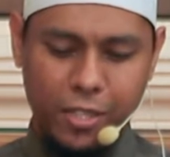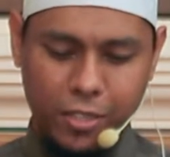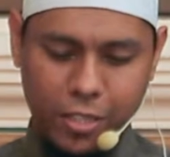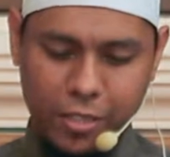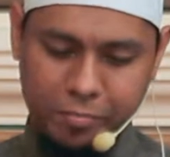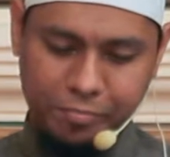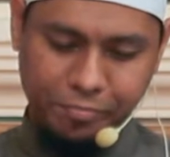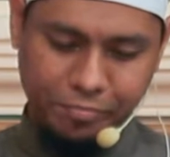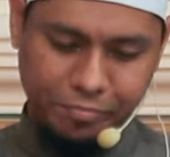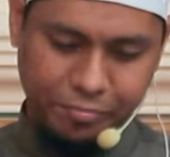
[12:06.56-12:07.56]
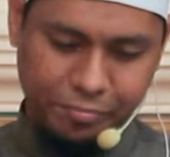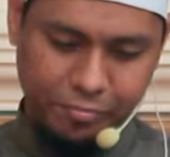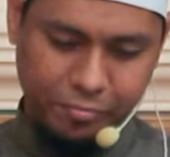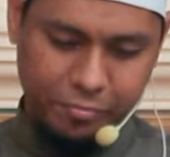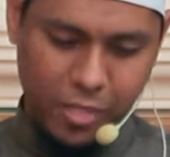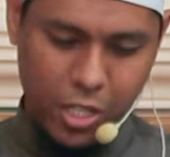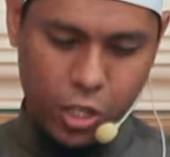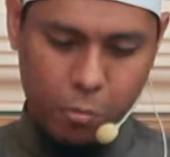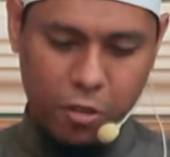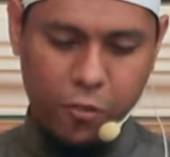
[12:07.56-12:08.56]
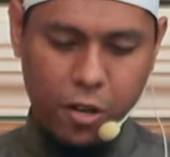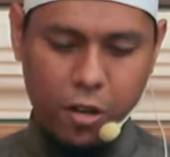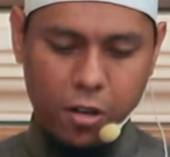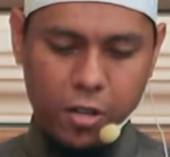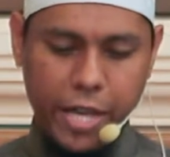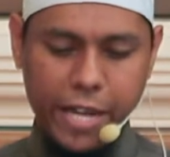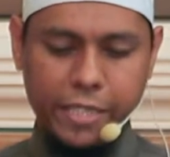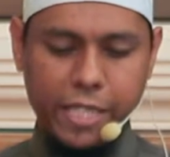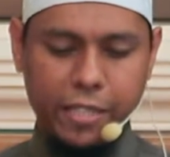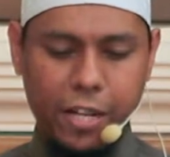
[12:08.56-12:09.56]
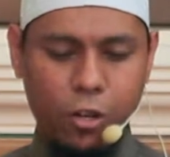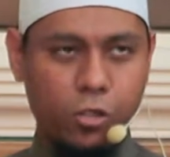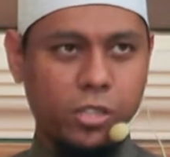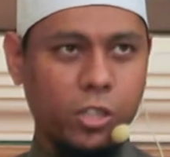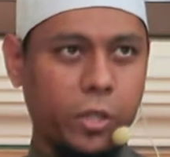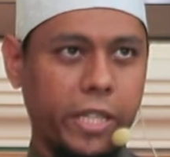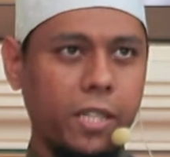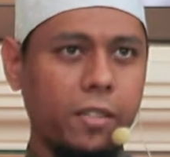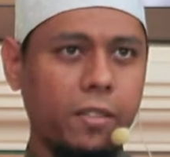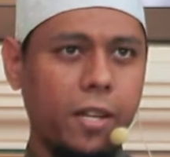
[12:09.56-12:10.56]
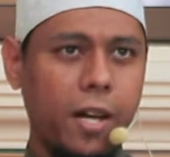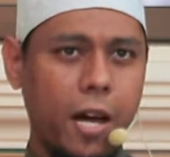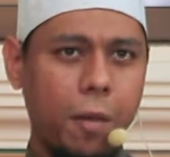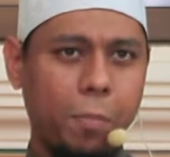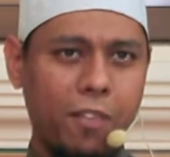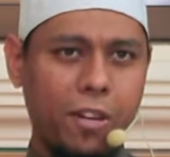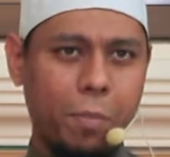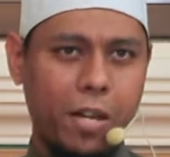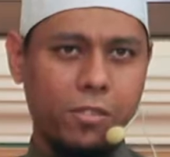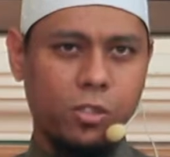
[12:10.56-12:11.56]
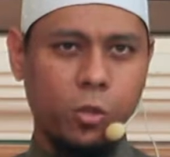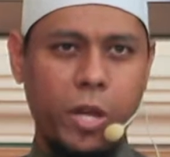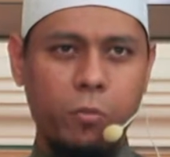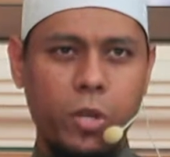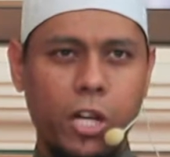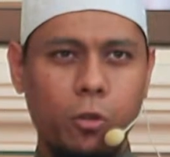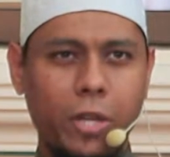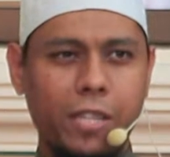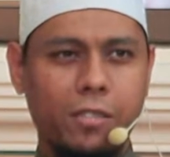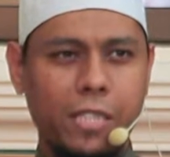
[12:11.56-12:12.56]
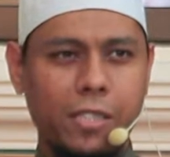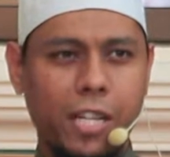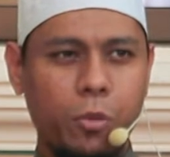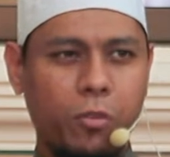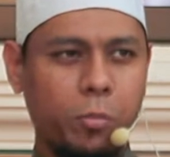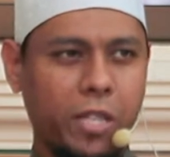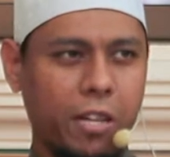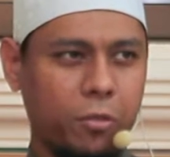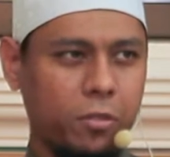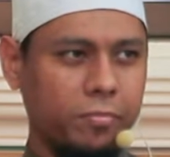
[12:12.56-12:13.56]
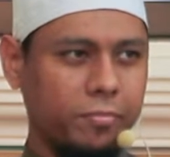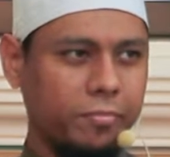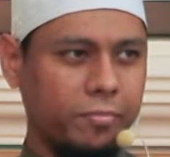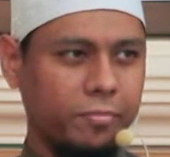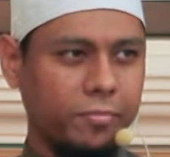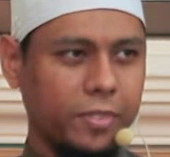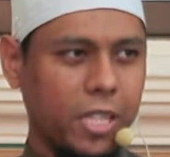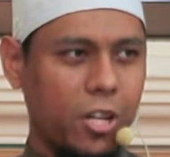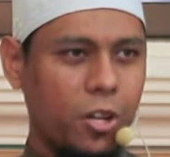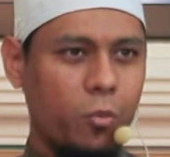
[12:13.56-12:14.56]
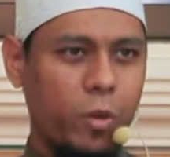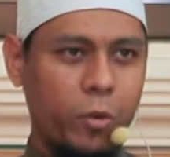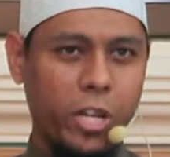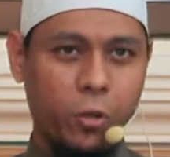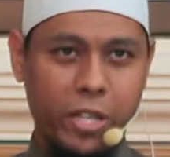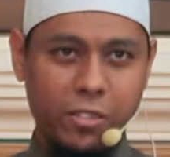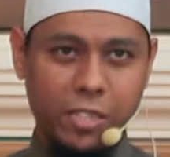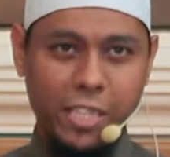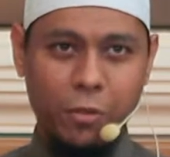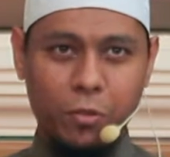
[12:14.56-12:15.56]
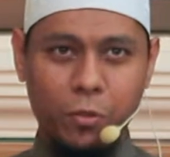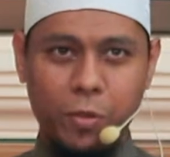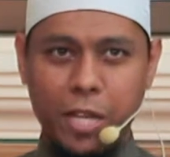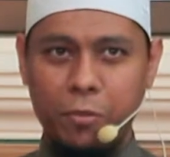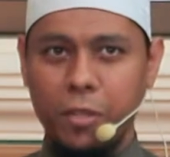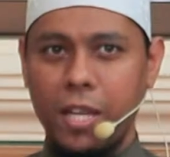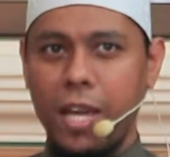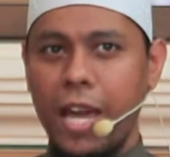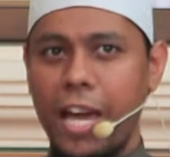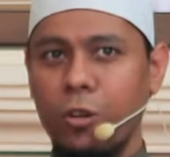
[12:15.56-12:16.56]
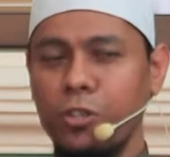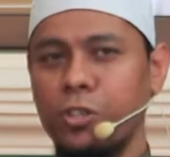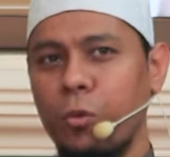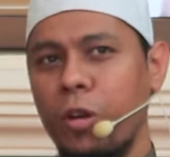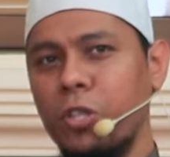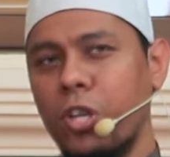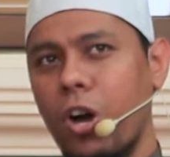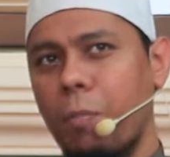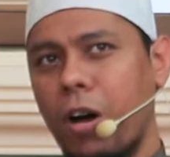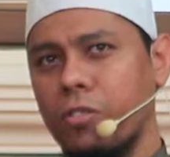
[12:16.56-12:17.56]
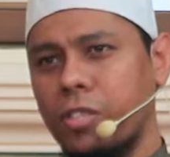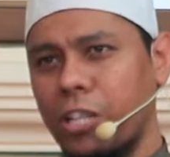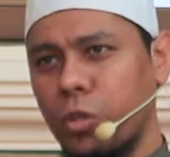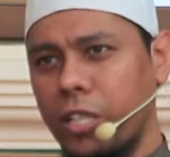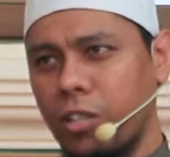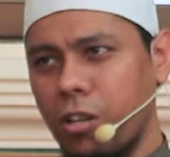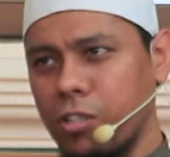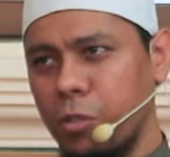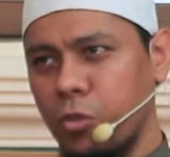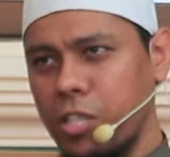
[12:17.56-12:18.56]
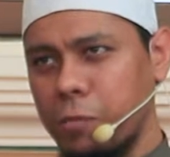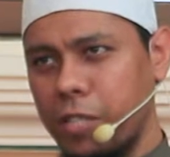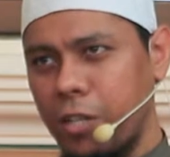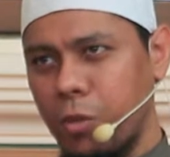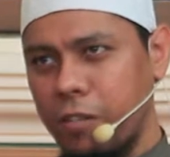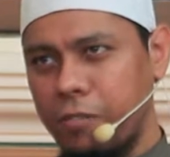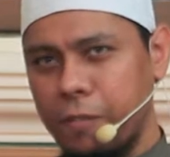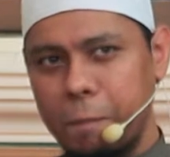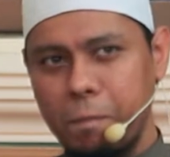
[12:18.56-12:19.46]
Taib. Number four, anything that goes into the uh, private parts. So when we are doing istinja, we have to be careful. When we are doing istinja, we have to be careful. And also when we talk about sexual intercourse between husband and wife.